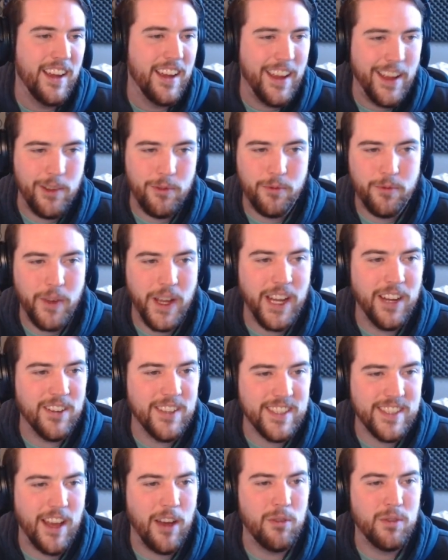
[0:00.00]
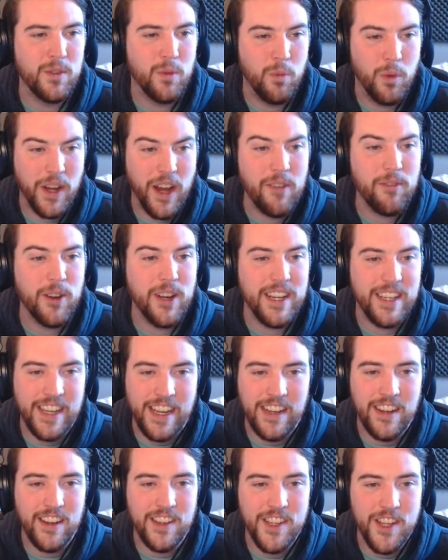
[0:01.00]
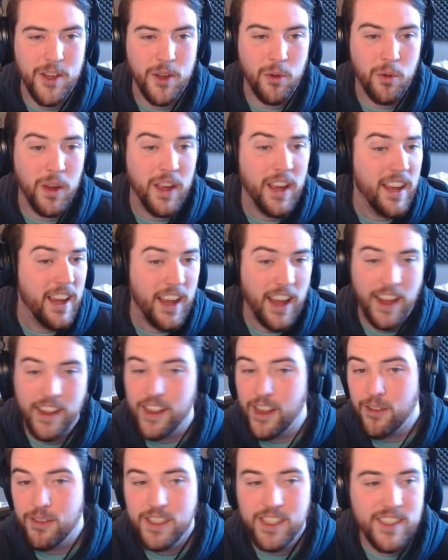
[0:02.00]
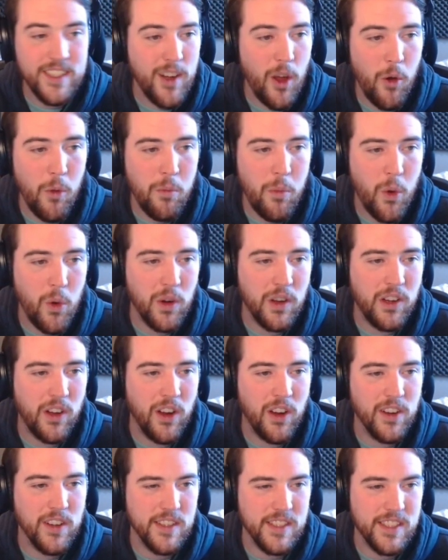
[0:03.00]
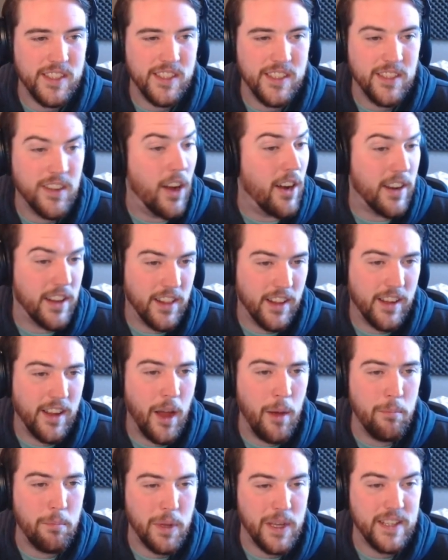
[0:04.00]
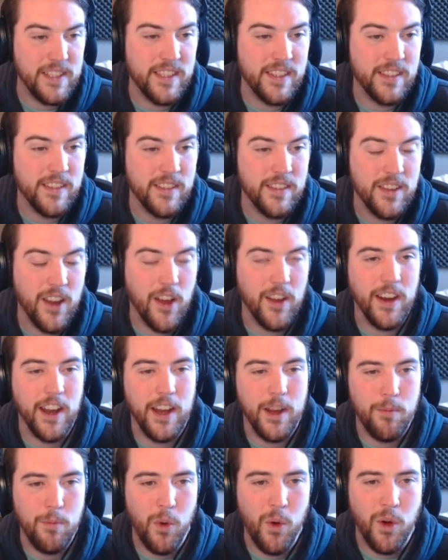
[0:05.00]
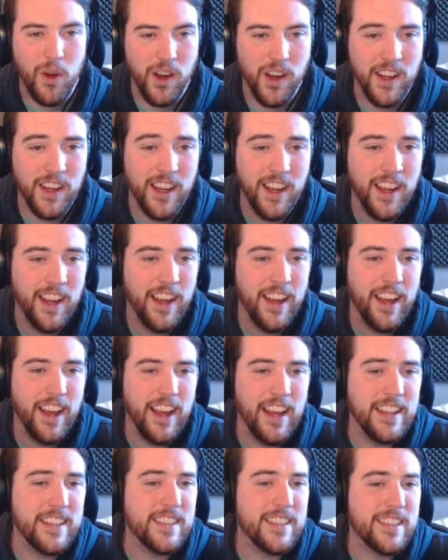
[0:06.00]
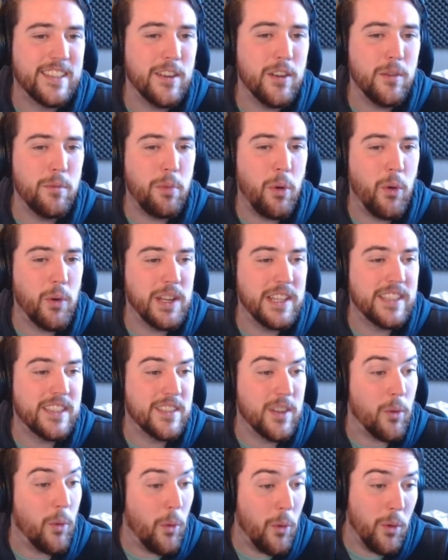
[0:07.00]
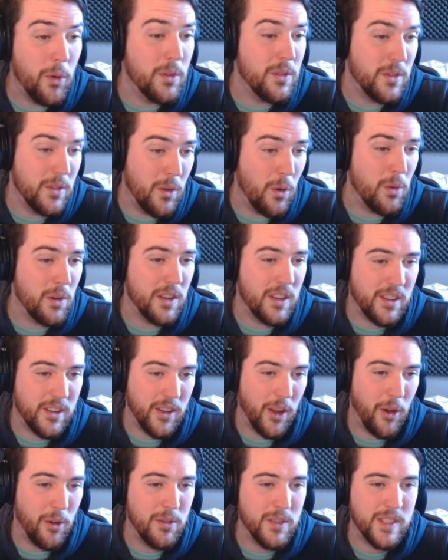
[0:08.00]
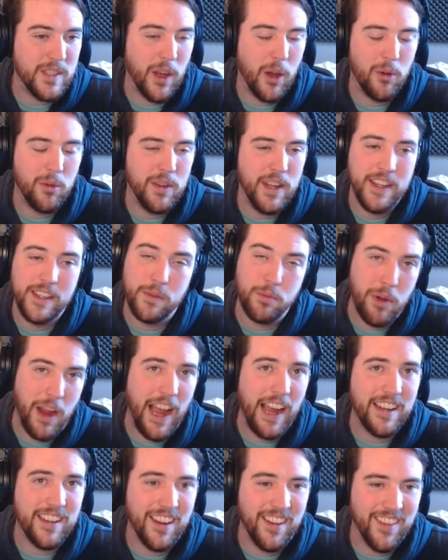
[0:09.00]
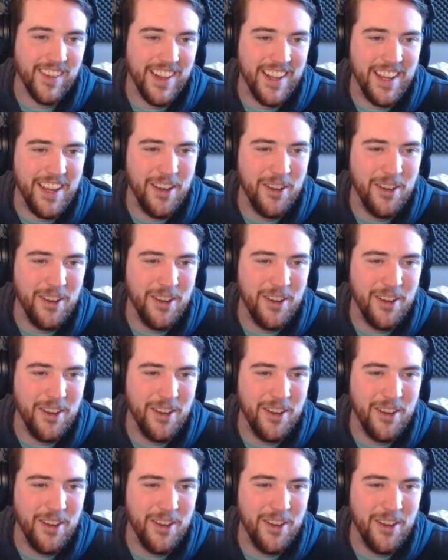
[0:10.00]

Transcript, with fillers: It figures out whatever it needed to, and there is no more curse. Not in the compass, not anymore. It still points to Old North, though, so it's practically